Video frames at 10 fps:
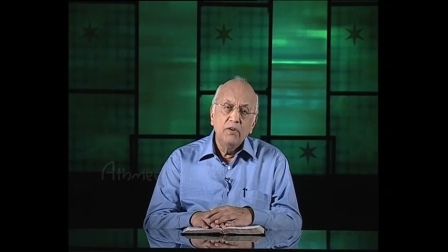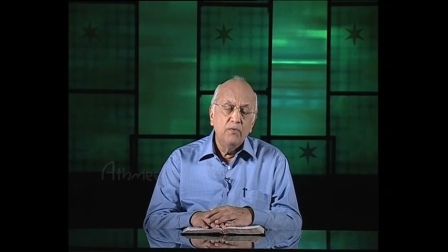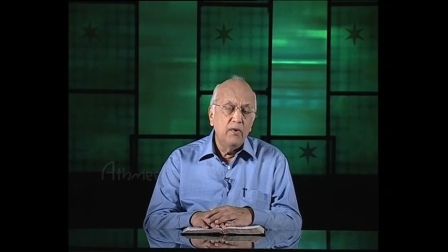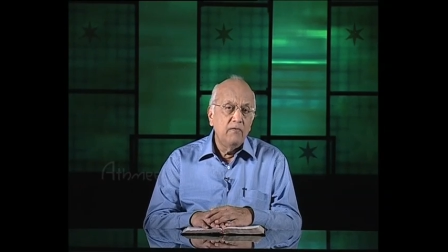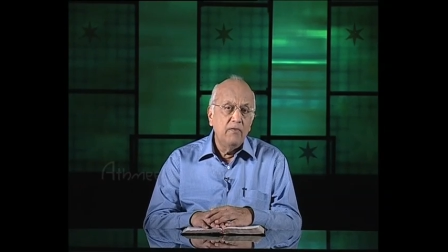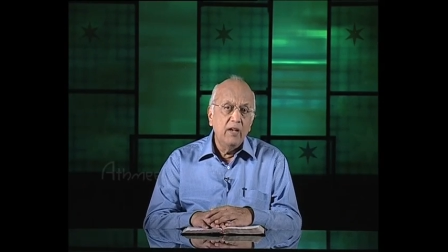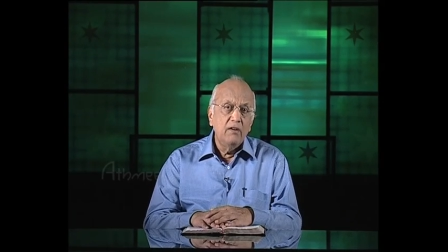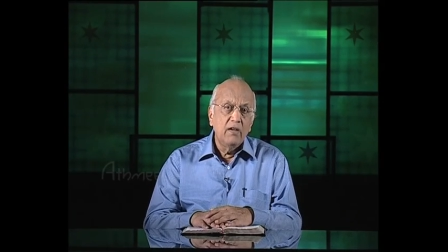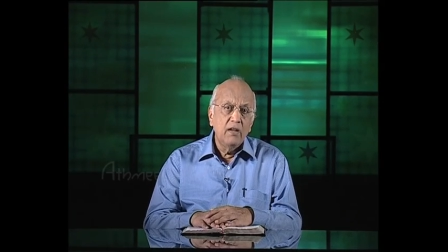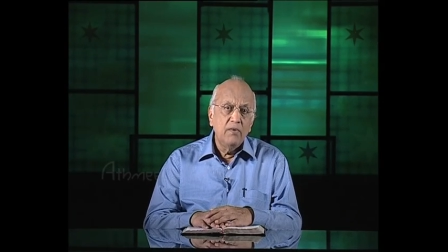Do you
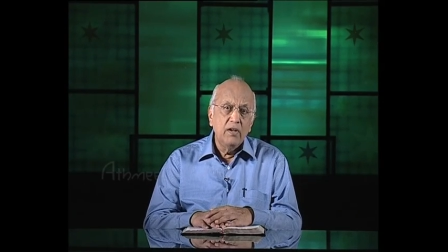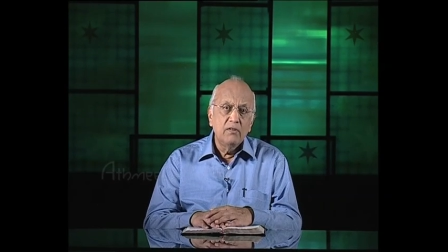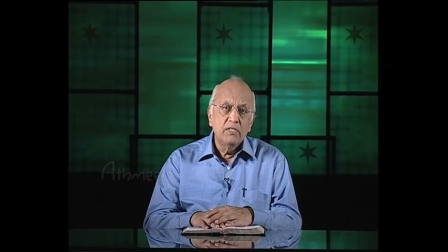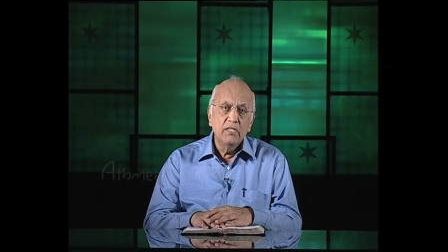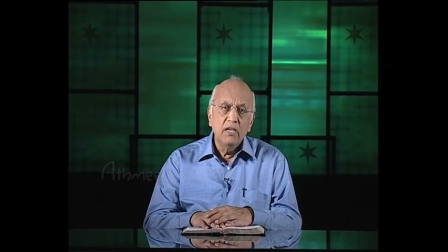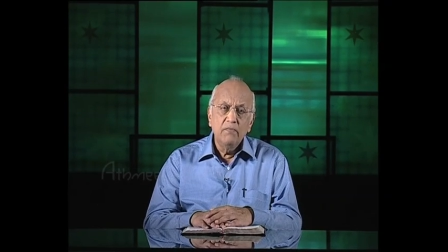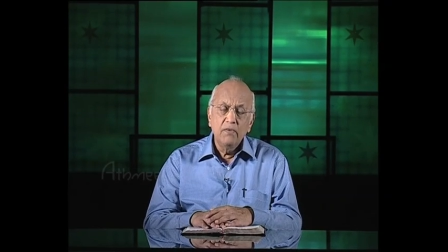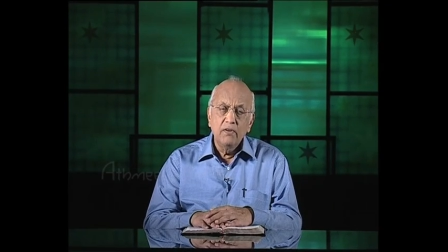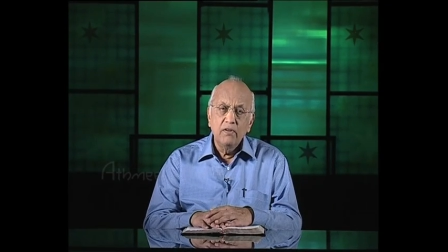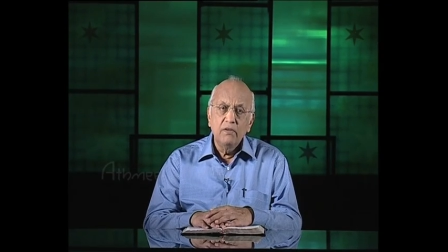wail your head when you're
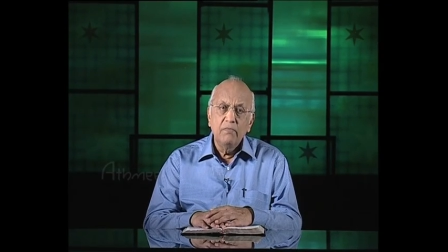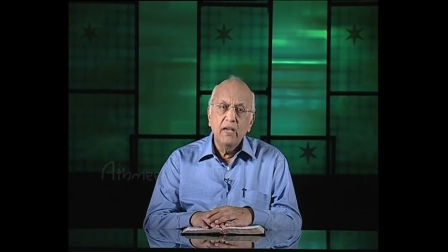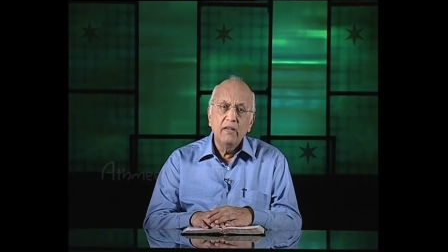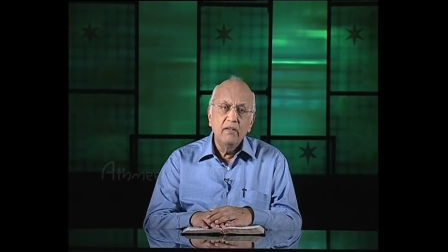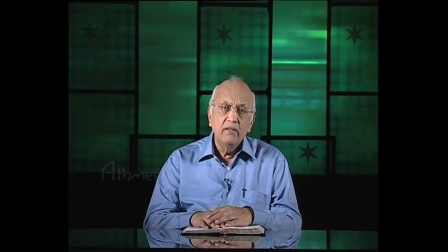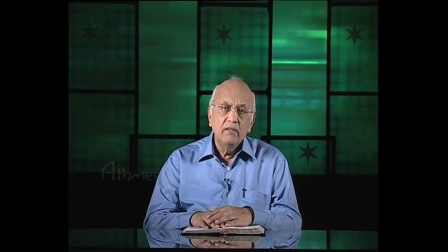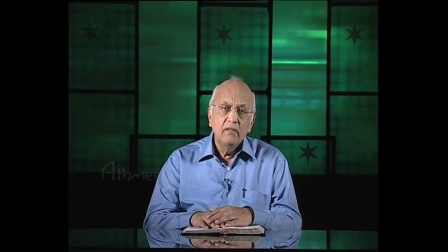asleep or in bed?